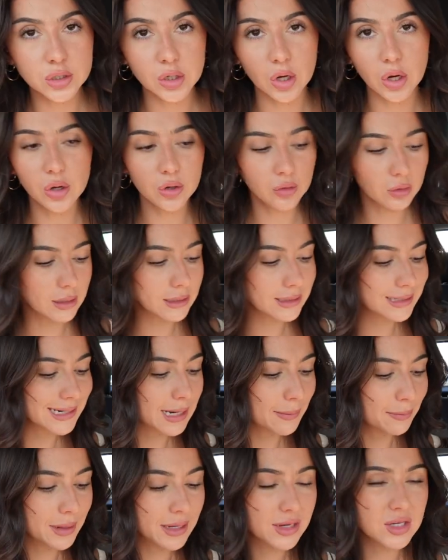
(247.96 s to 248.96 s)
total ended
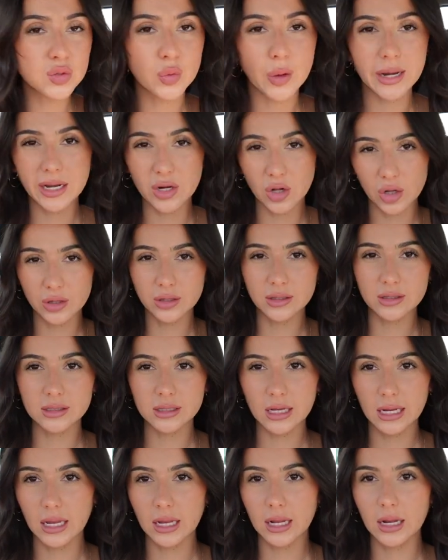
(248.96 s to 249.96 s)
up being
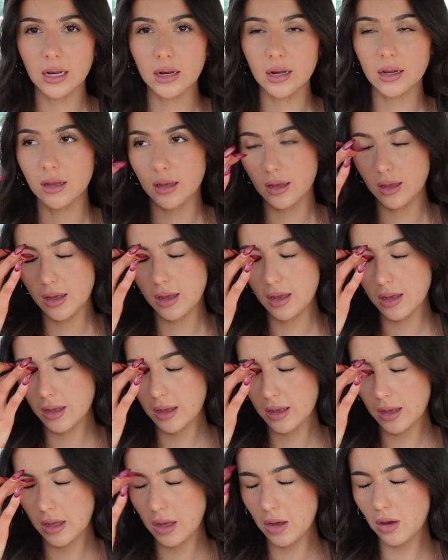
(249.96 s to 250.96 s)
$20 in, oh,
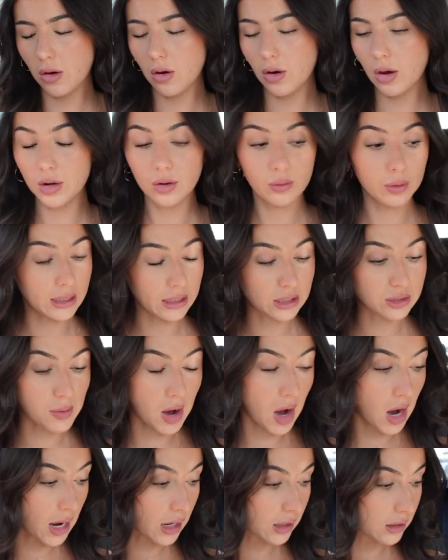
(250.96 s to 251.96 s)
I don't want to itch
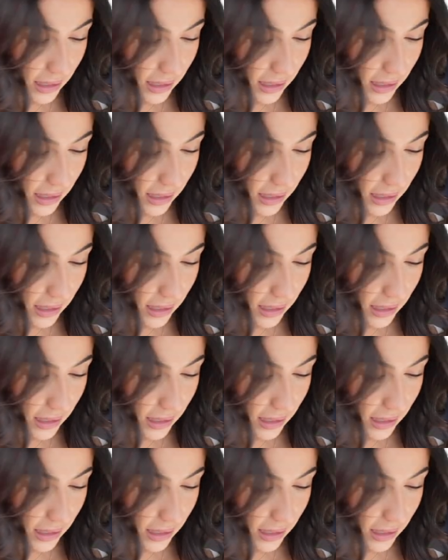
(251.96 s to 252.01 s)
my eye.